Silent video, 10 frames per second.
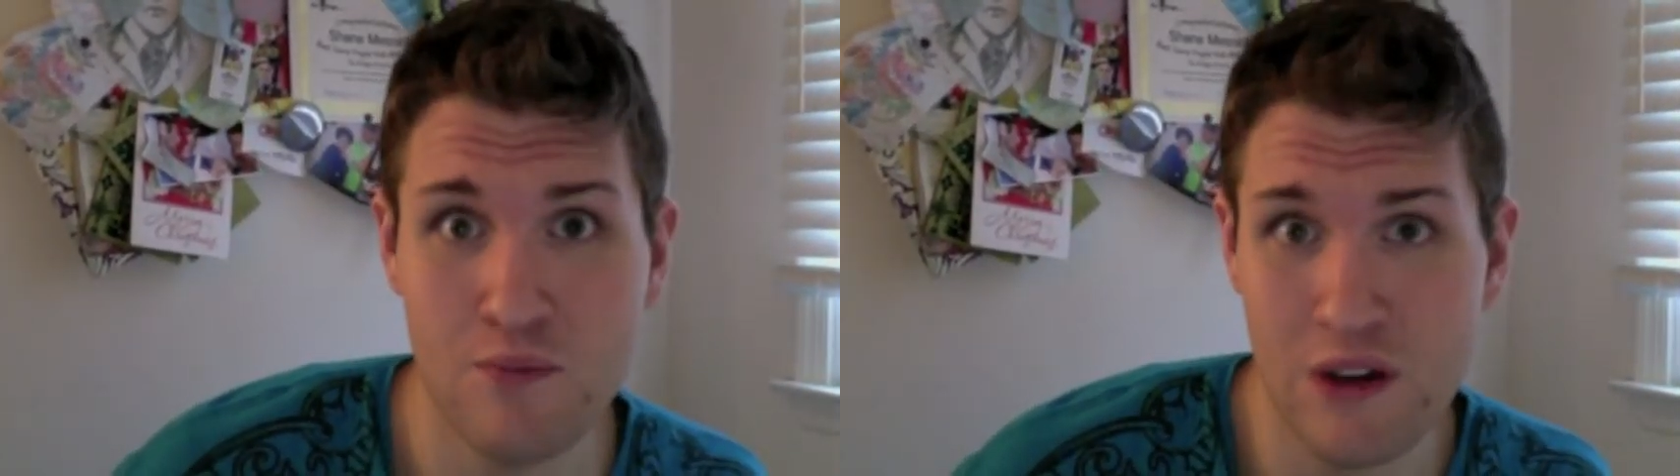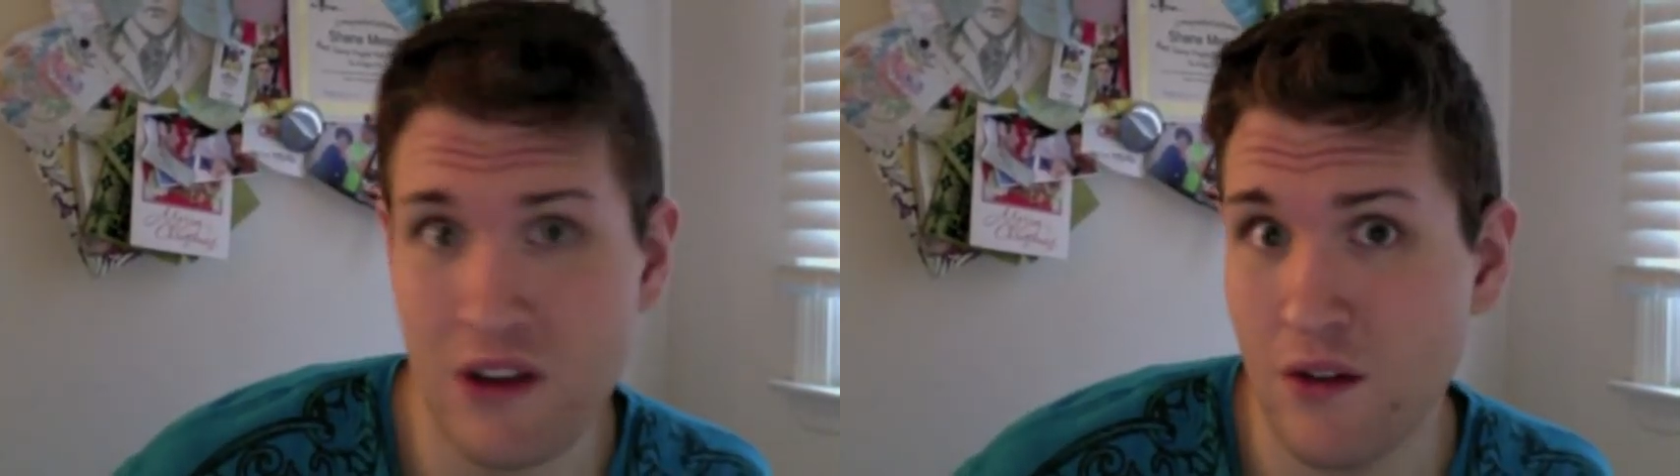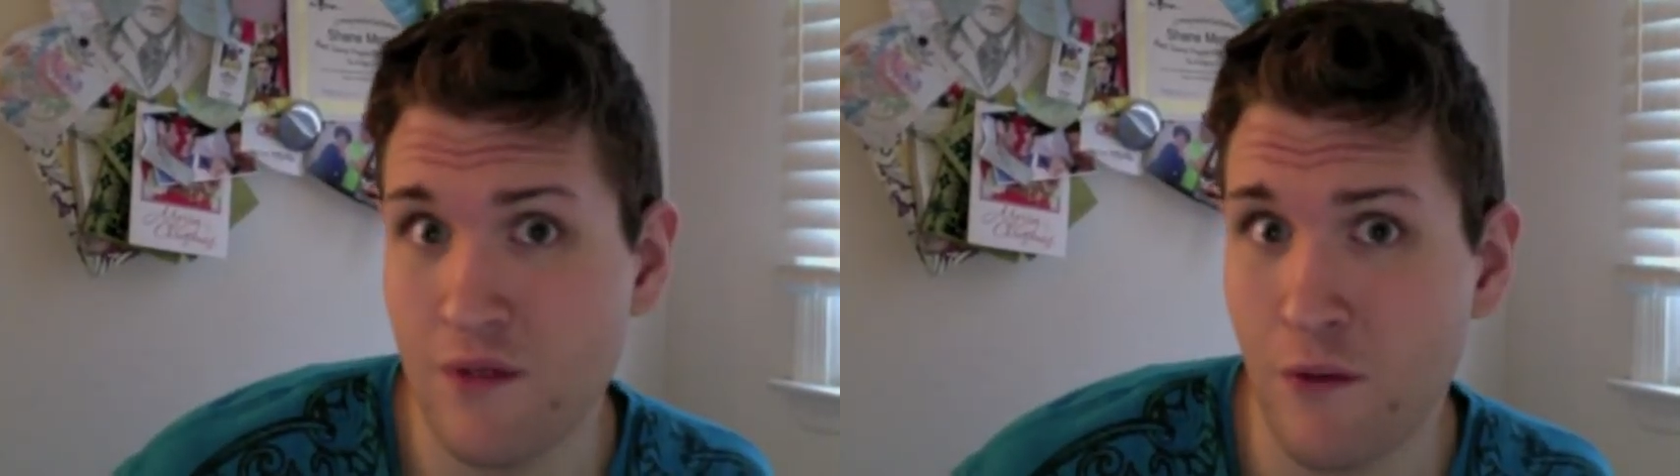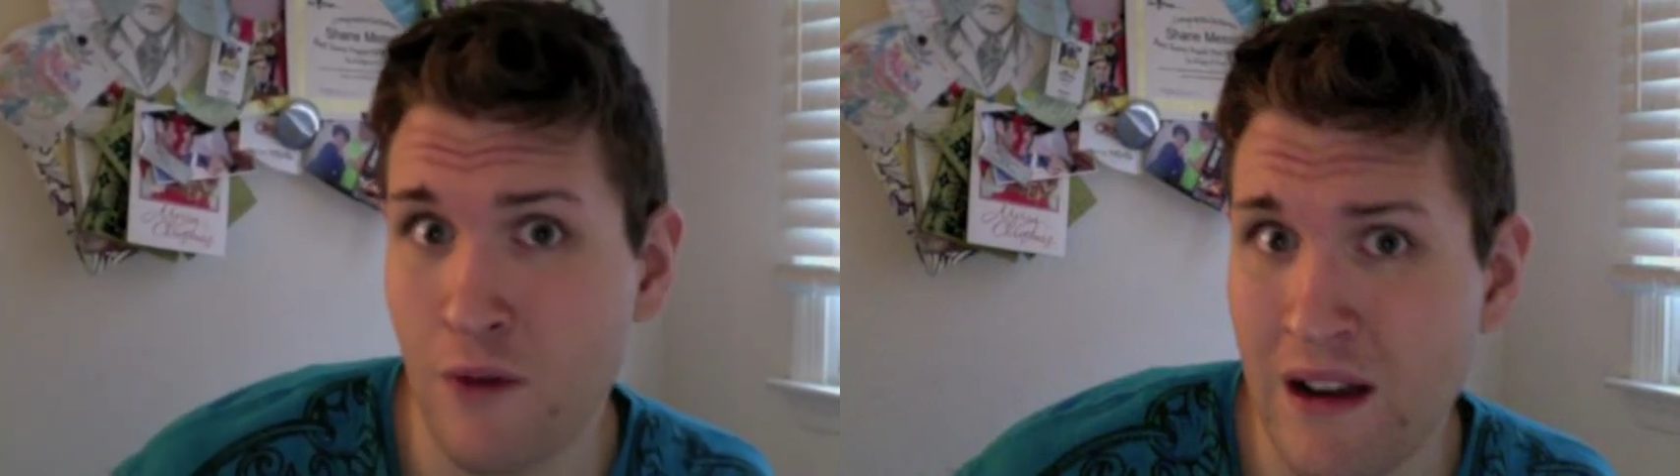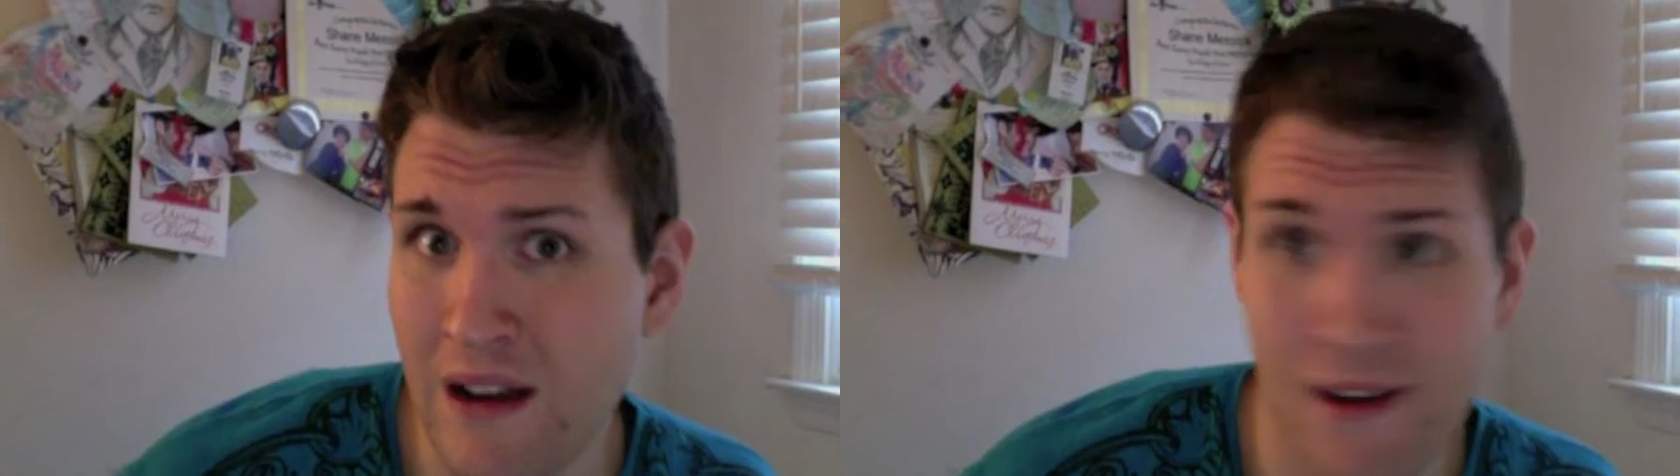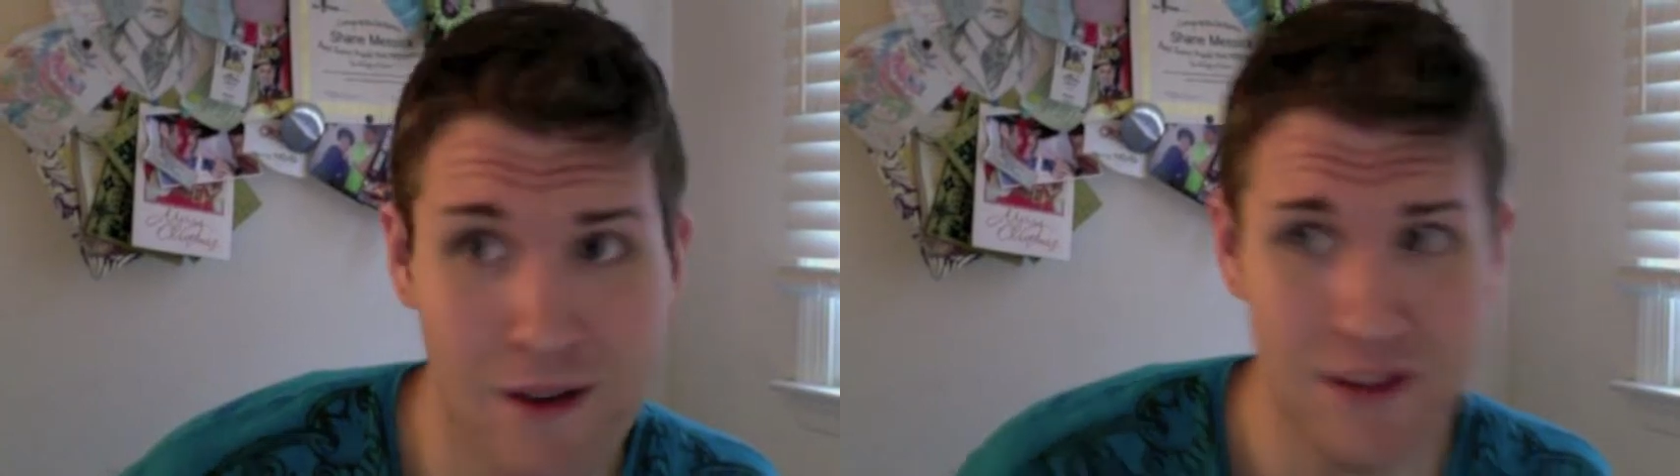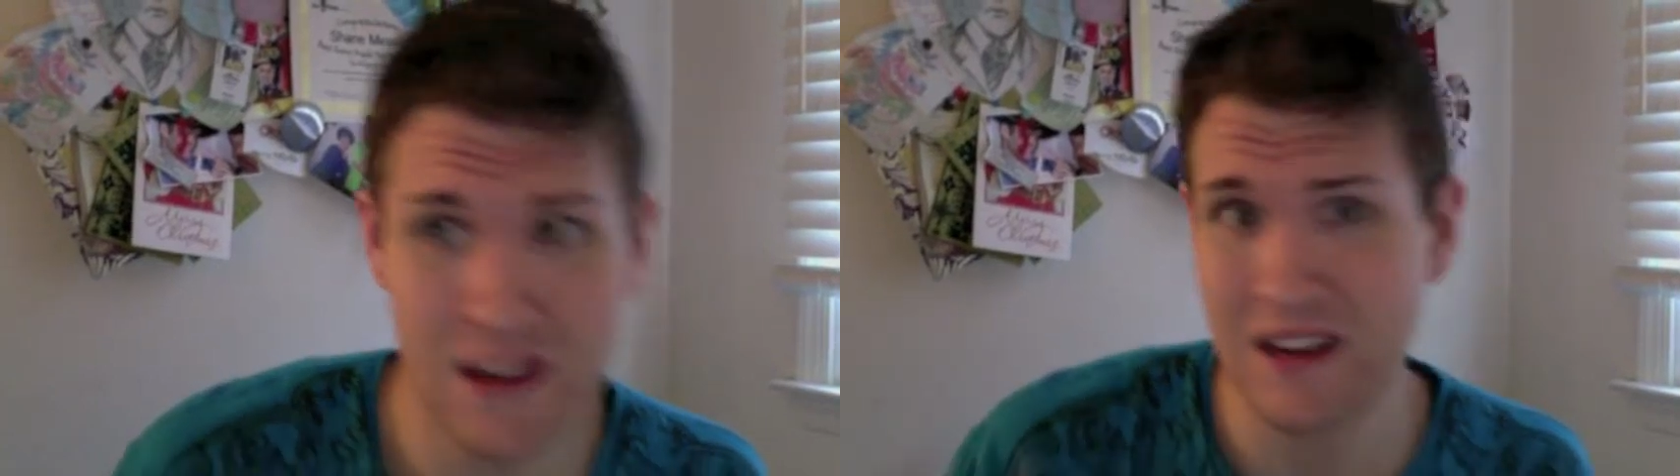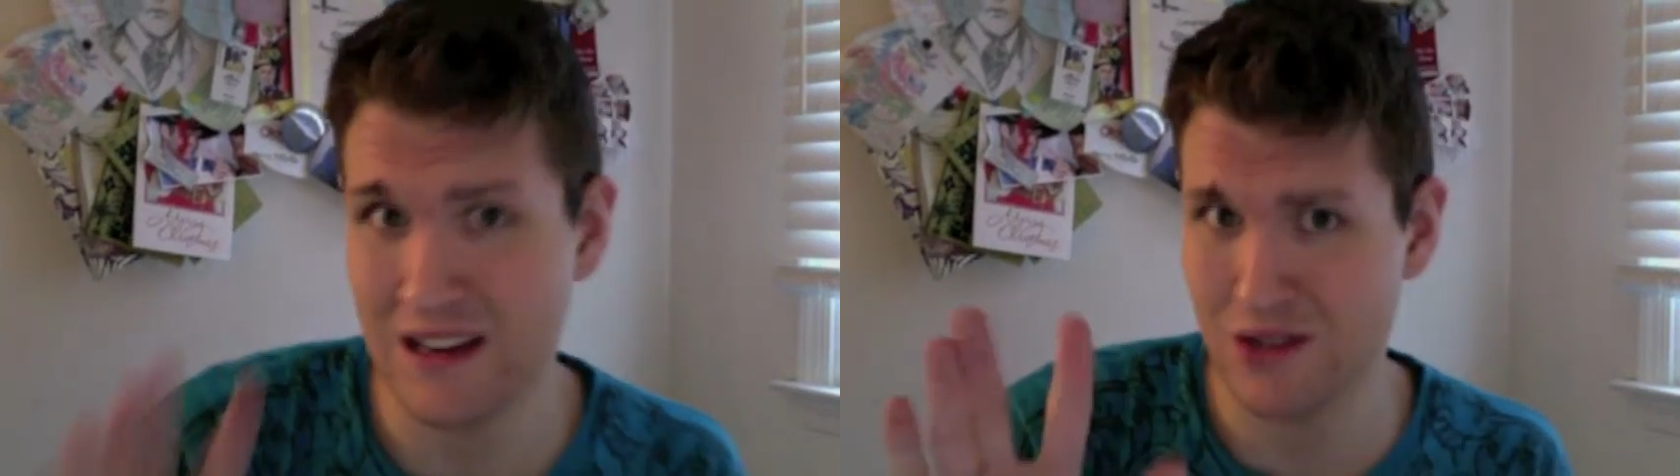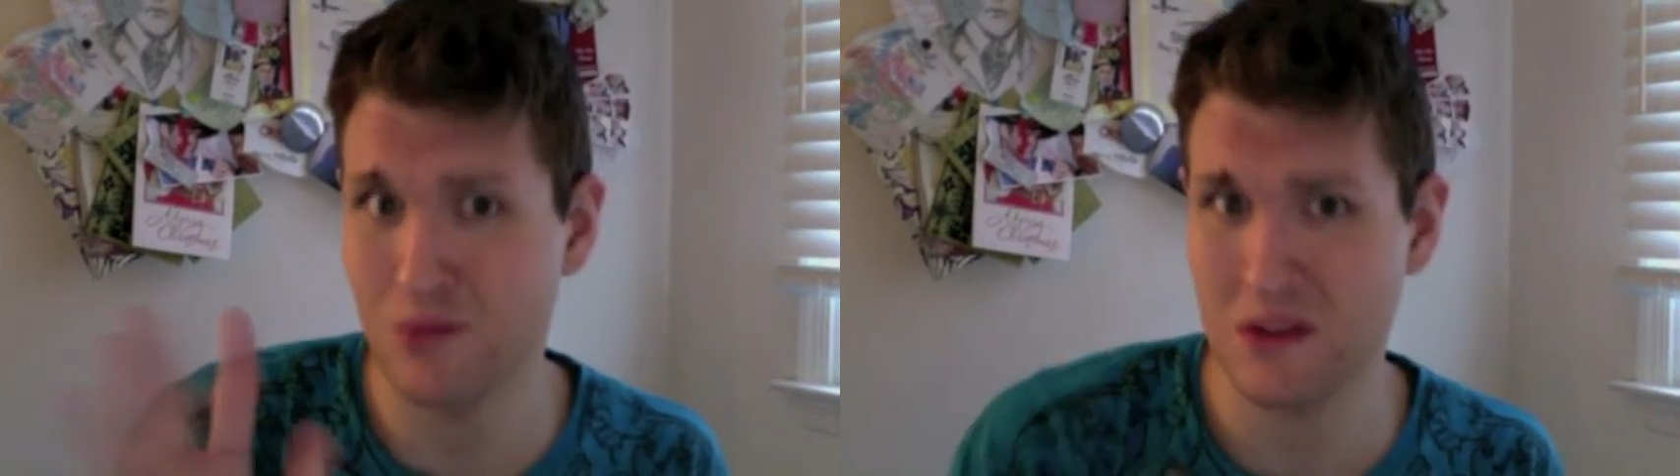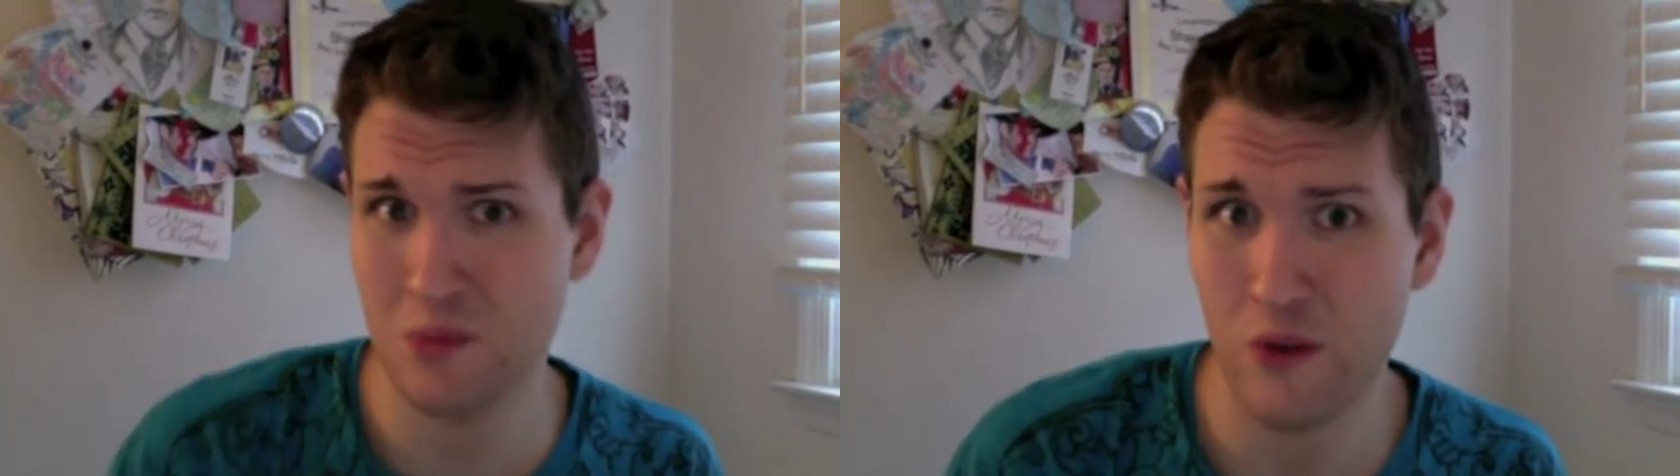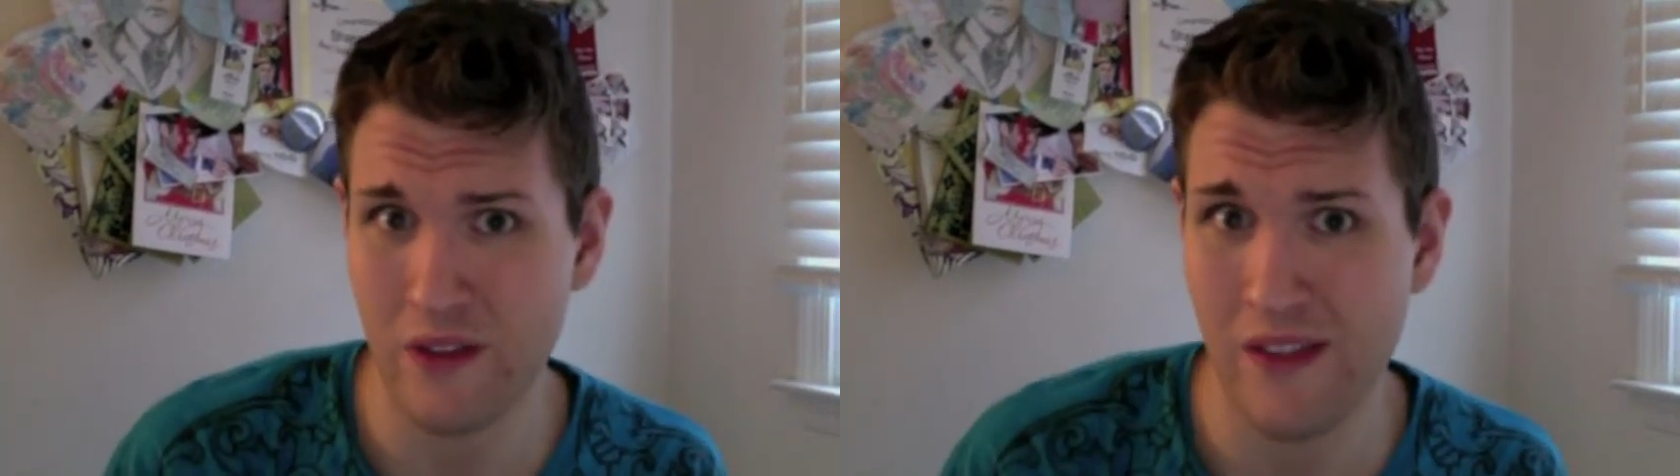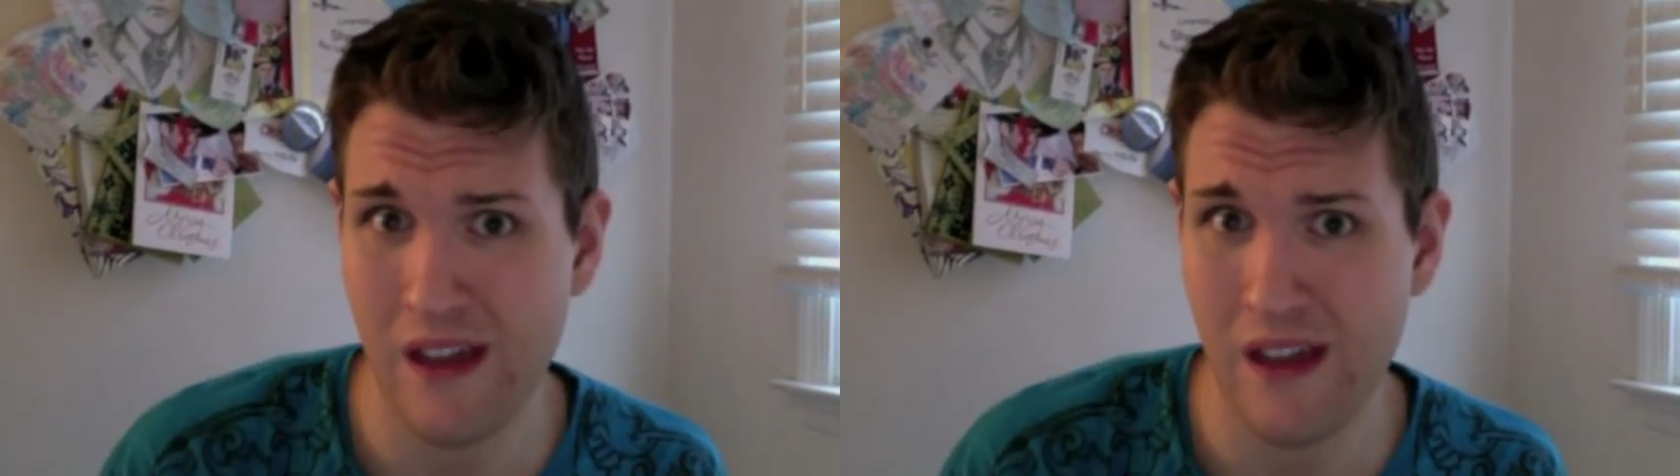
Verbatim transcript: good for right now. I don't think I need too much more than that.